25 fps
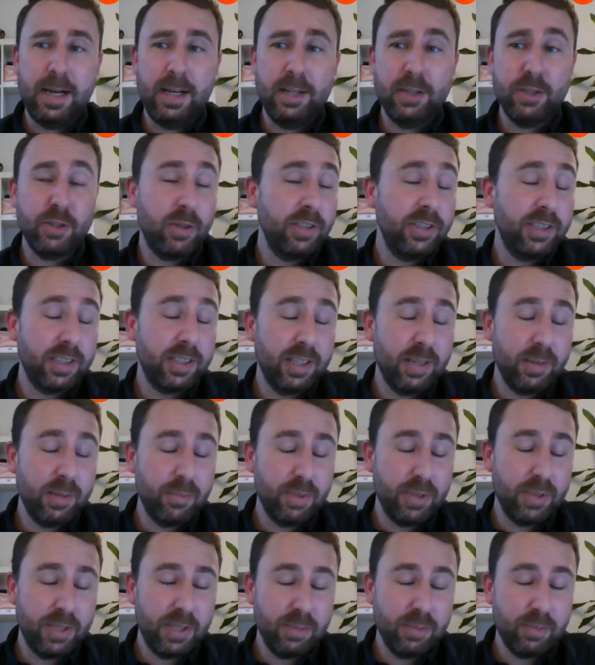Joined the
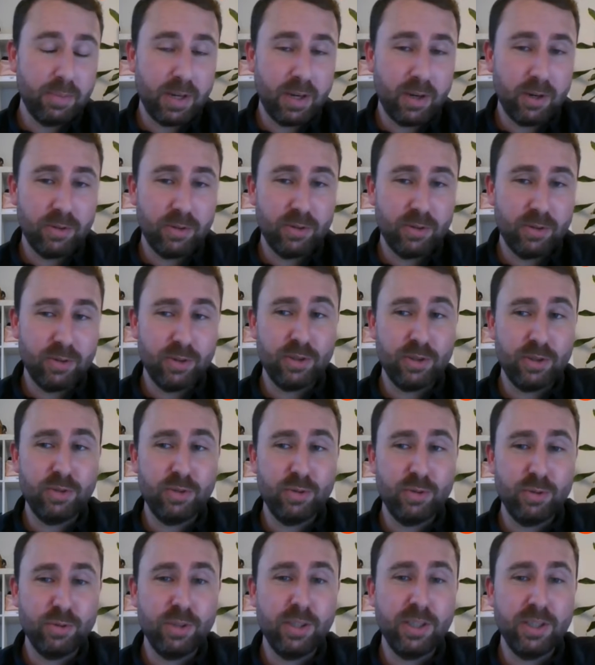company about
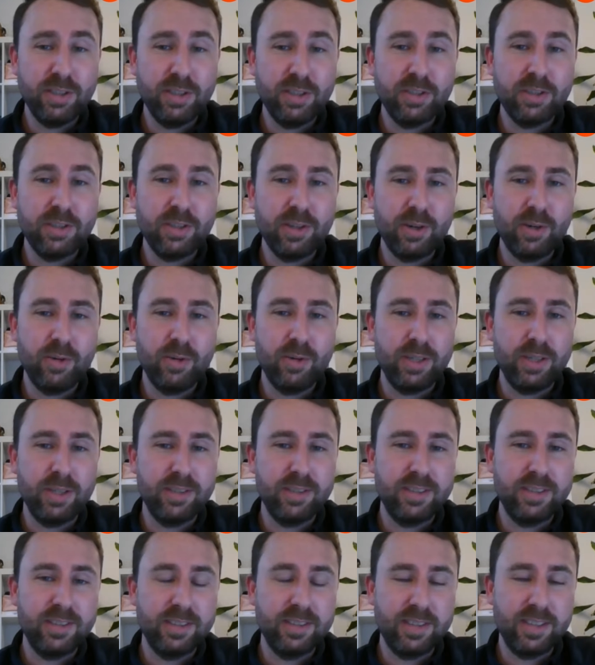2 years ago
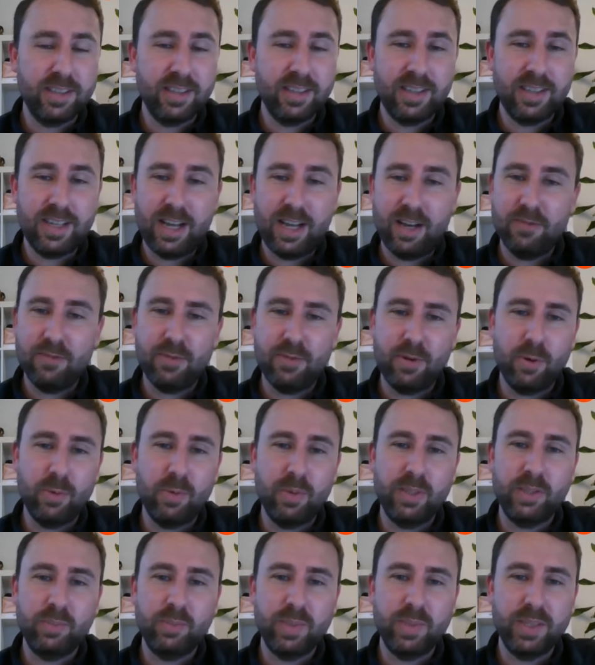and have
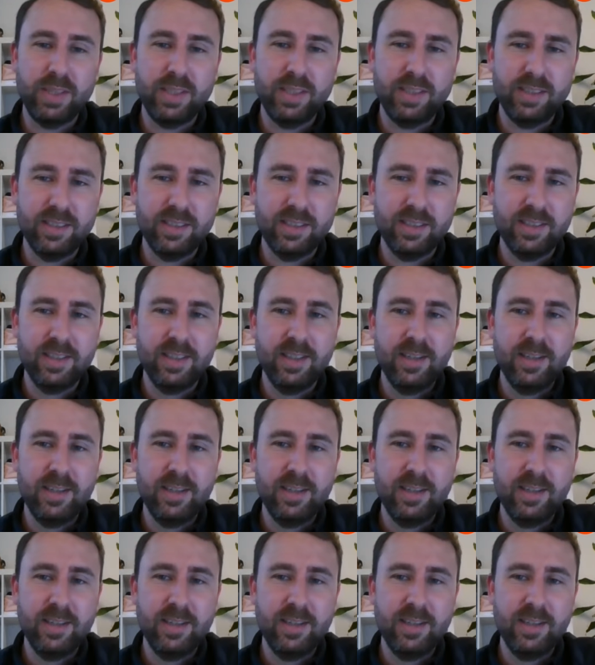always been in the